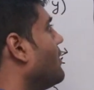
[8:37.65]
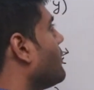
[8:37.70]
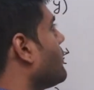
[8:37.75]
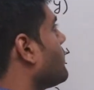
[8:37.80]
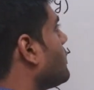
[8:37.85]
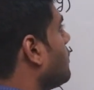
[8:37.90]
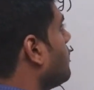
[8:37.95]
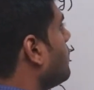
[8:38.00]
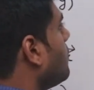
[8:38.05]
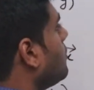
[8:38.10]

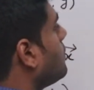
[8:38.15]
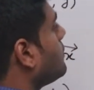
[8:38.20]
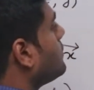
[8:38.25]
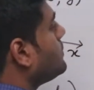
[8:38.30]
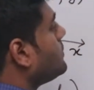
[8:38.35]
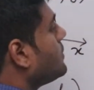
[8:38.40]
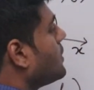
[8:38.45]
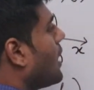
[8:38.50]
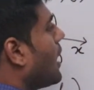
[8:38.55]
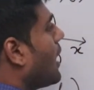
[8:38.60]
So
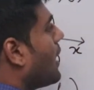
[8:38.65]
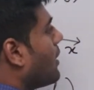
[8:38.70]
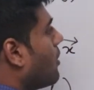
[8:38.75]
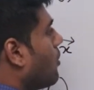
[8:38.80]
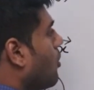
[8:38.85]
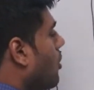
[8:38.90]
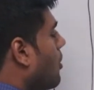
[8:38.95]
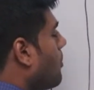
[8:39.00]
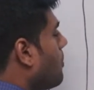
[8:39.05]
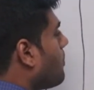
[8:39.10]
I
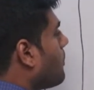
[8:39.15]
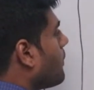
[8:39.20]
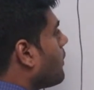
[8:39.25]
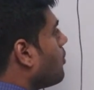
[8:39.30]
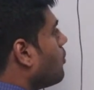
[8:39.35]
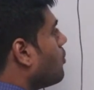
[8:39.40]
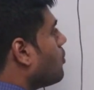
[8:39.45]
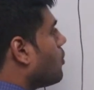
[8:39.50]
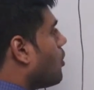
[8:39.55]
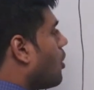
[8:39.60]
hope
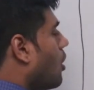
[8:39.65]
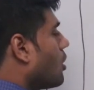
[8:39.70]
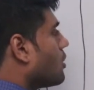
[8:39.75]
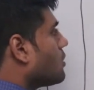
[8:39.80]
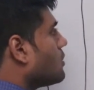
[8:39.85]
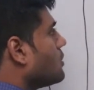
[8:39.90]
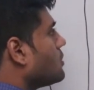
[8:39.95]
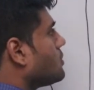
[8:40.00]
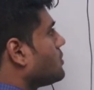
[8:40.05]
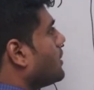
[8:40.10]
you
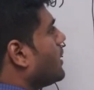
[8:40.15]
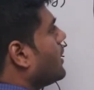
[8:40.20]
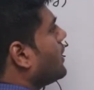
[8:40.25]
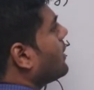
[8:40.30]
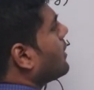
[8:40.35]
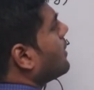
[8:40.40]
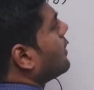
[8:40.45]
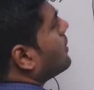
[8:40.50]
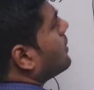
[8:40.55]
got this thing.